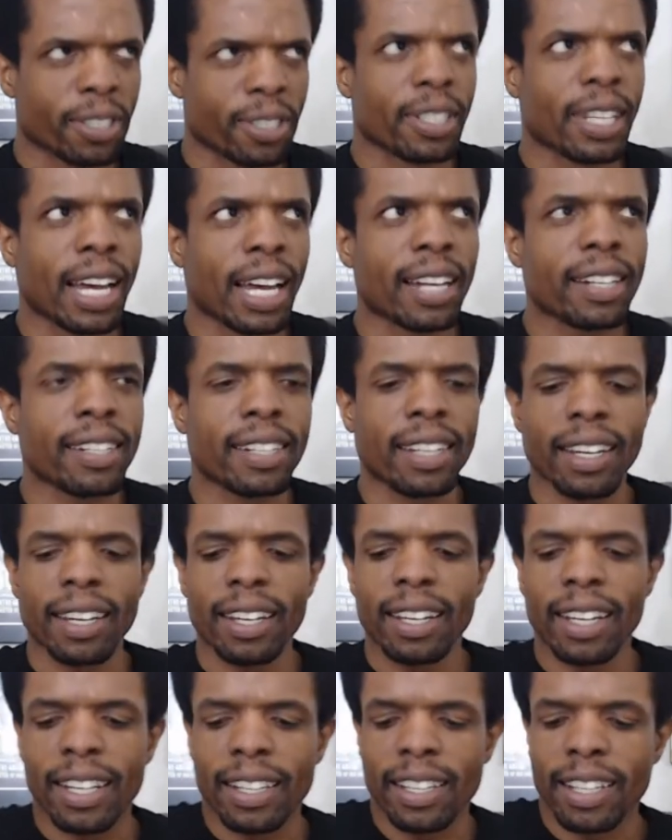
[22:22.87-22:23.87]
that day,
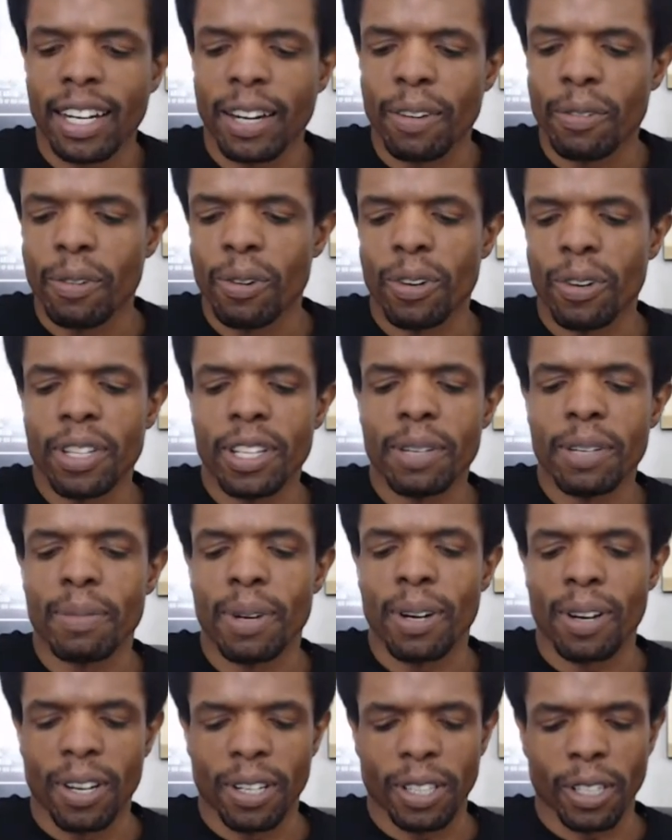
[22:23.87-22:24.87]
and then I wore them
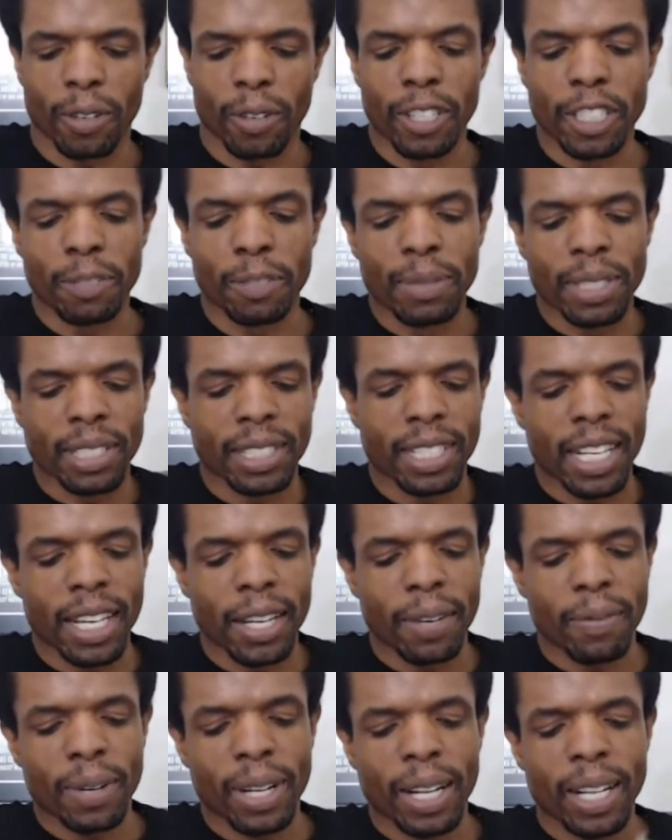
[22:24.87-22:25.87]
on Christmas
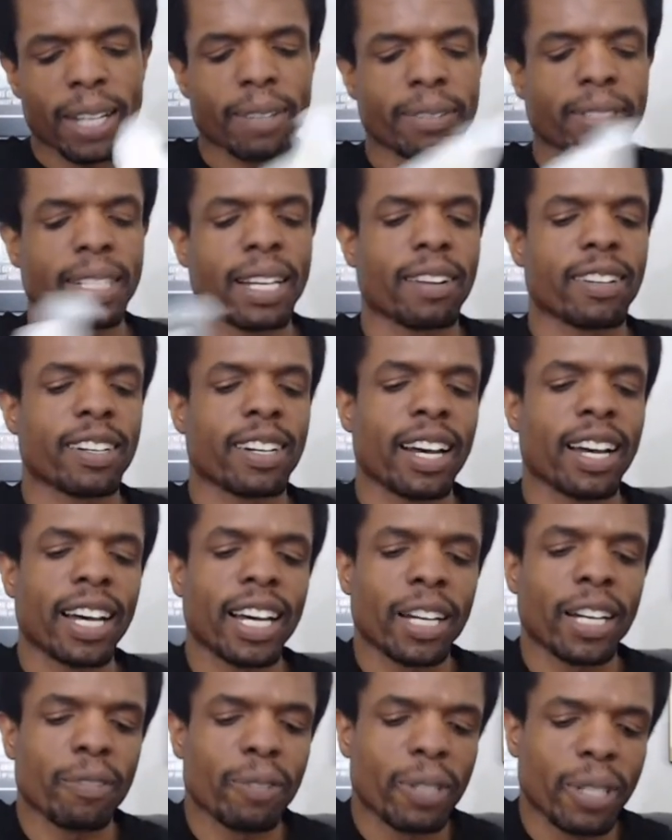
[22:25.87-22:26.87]
Day while I was out in
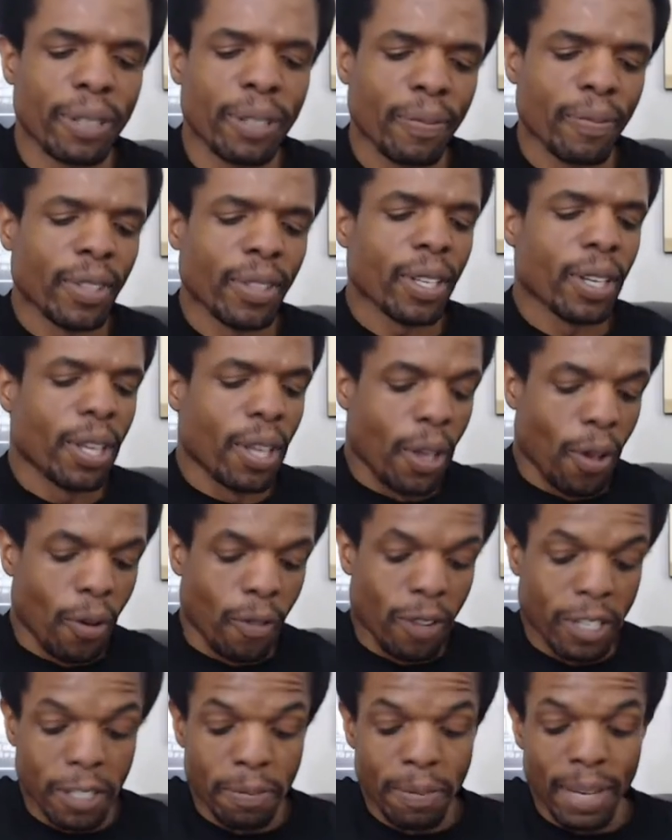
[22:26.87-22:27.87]
Iowa
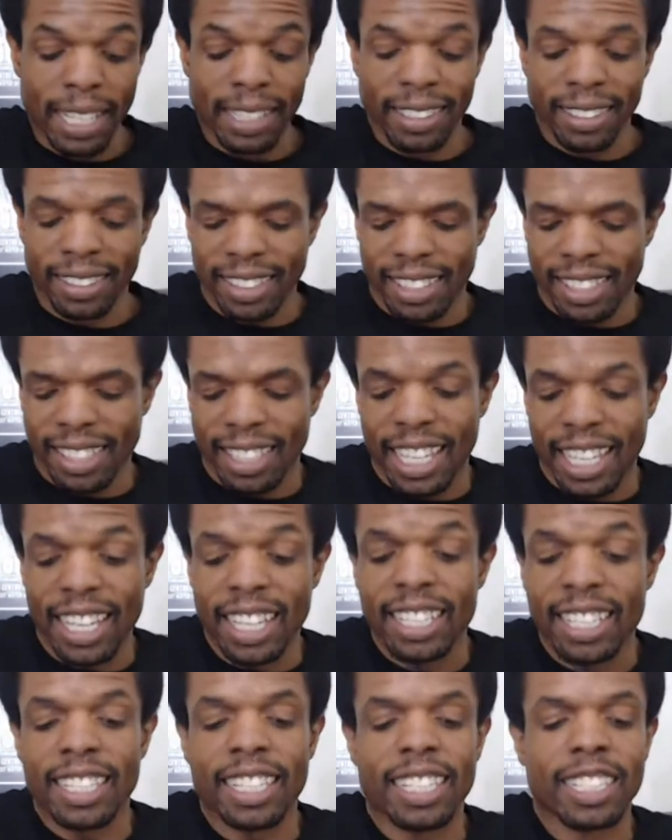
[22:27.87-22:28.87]
which meant
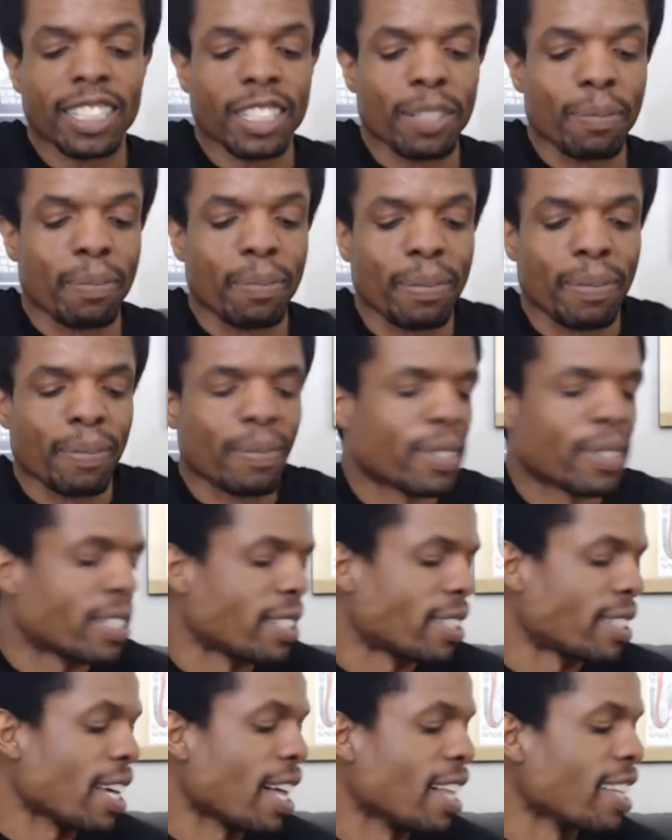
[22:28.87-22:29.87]
they needed some
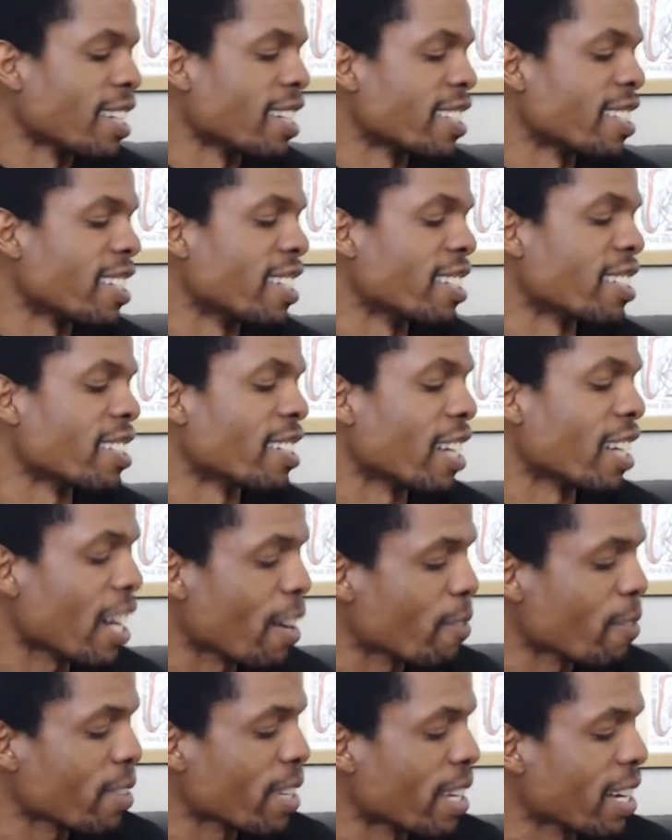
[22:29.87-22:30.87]
solid attention
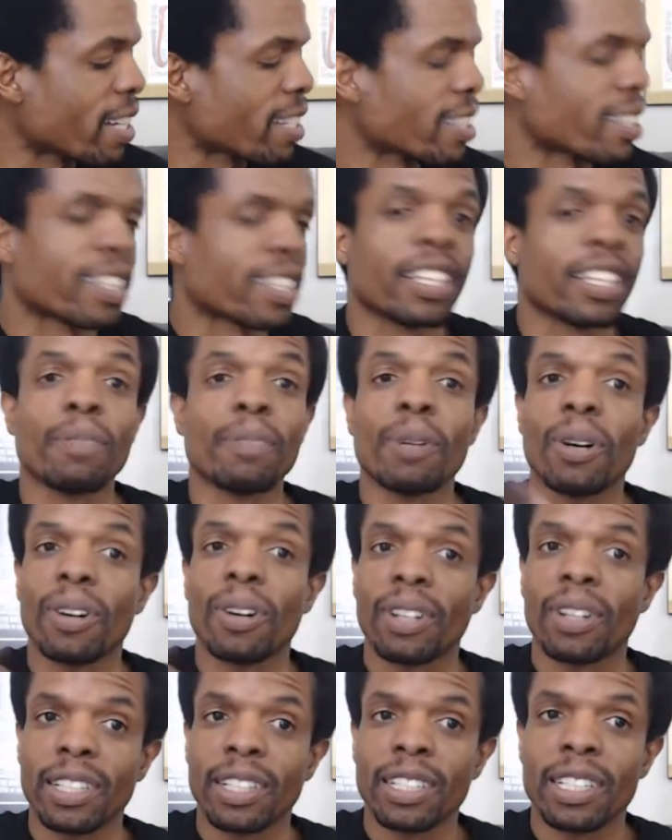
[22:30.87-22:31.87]
after that, getting them all
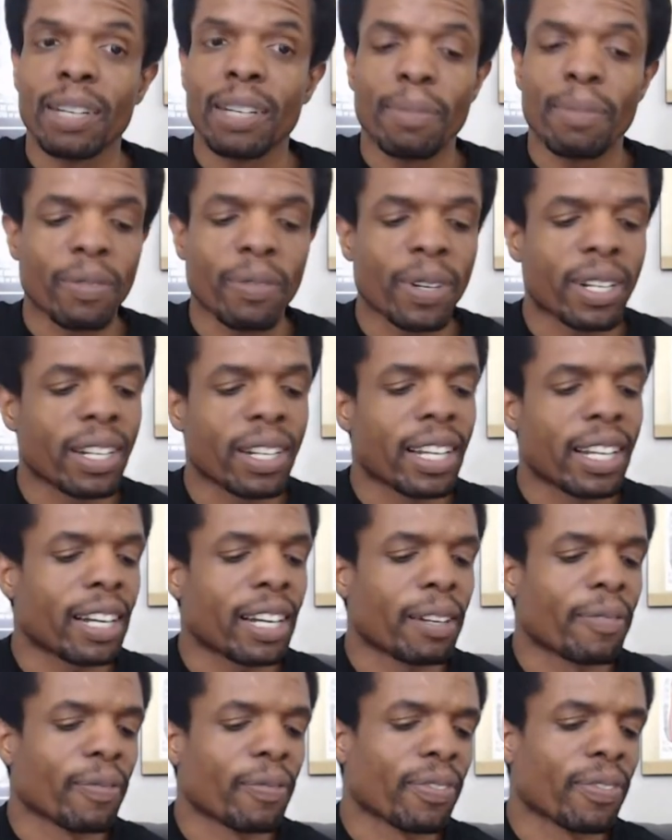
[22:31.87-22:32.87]
cleaned up and whatnot.
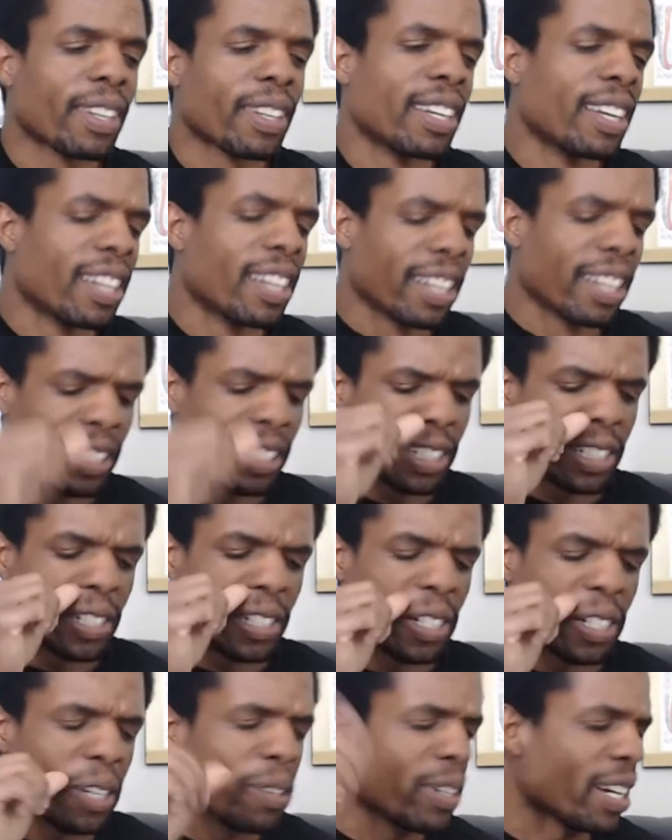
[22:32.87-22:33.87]
But it
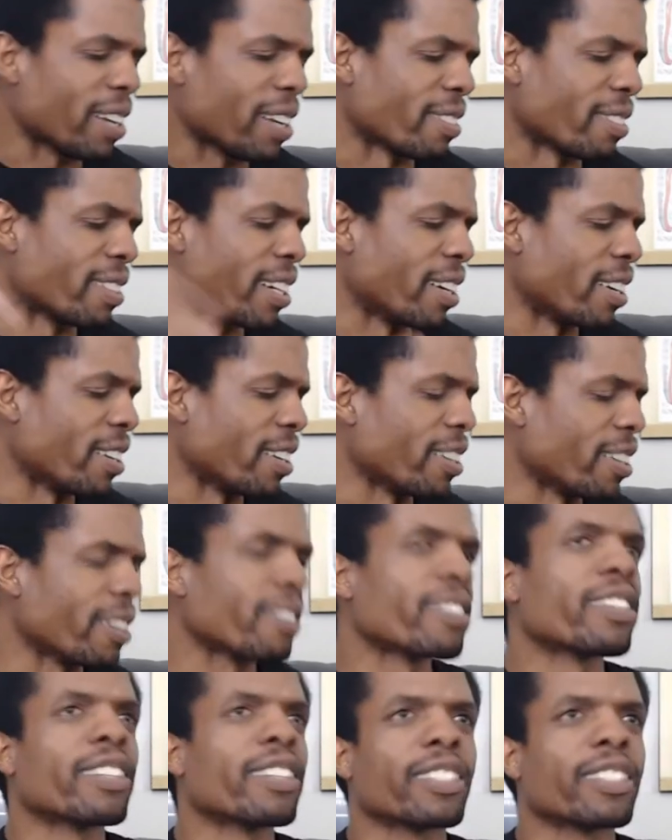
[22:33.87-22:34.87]
snowed out there, you know.
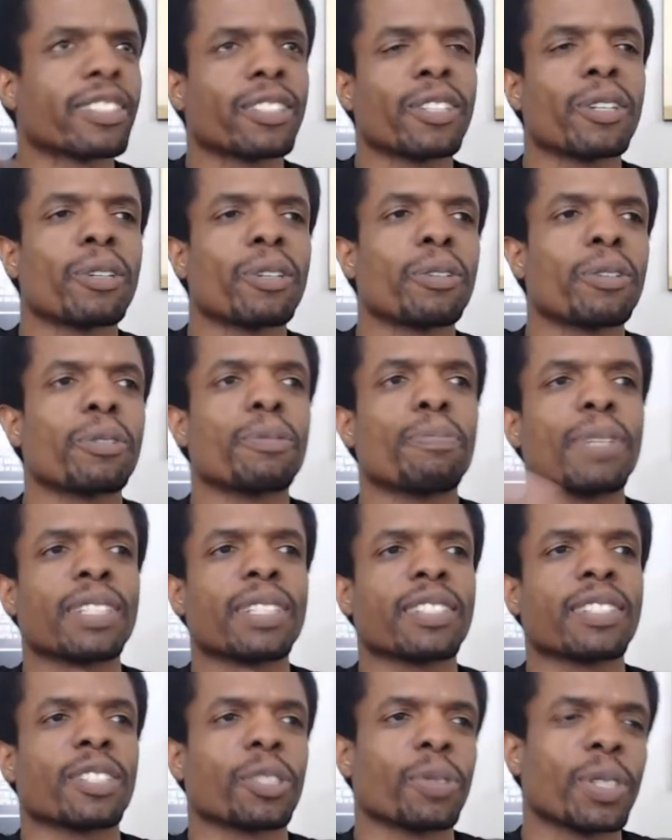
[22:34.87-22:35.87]
Then the snow makes
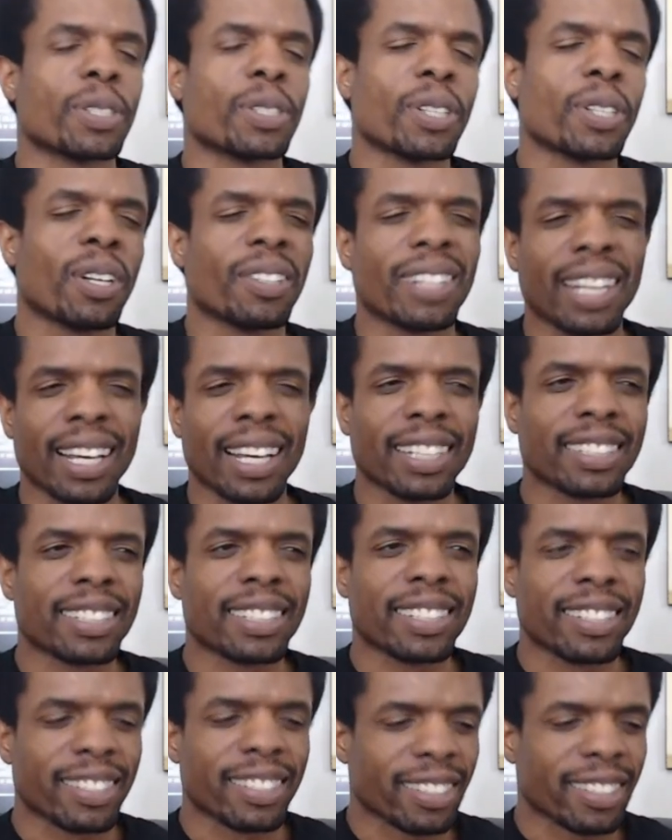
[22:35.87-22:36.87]
the streets all nasty
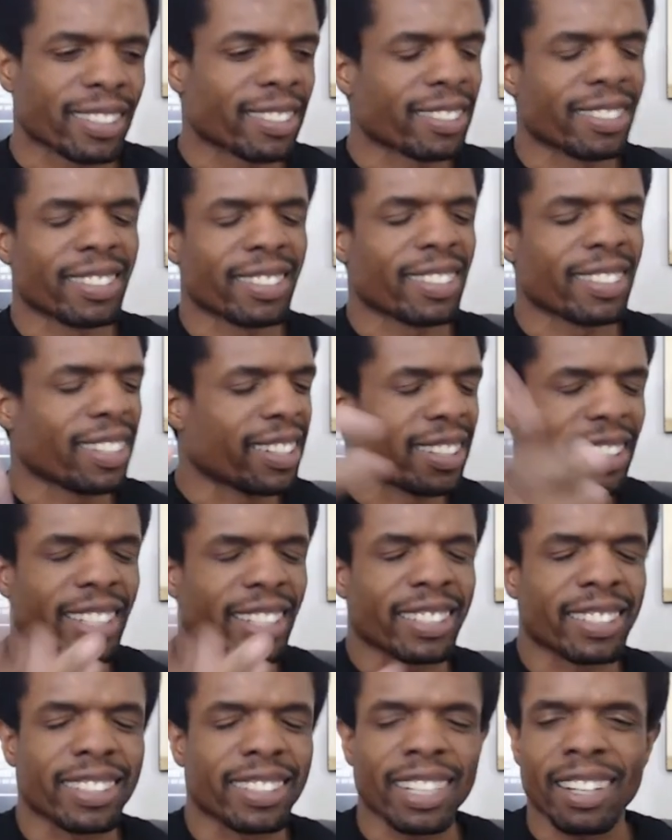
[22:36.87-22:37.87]
because
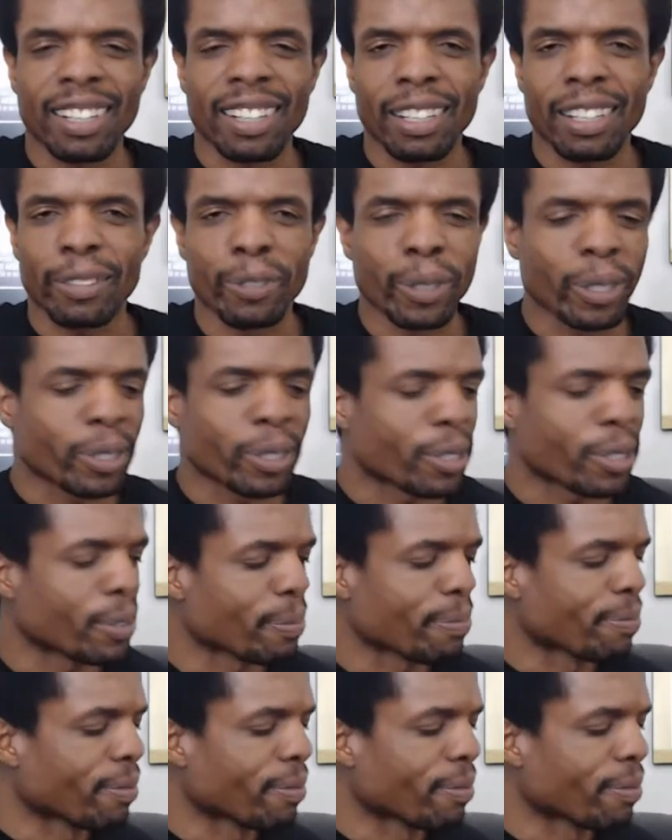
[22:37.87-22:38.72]
that's just how that works.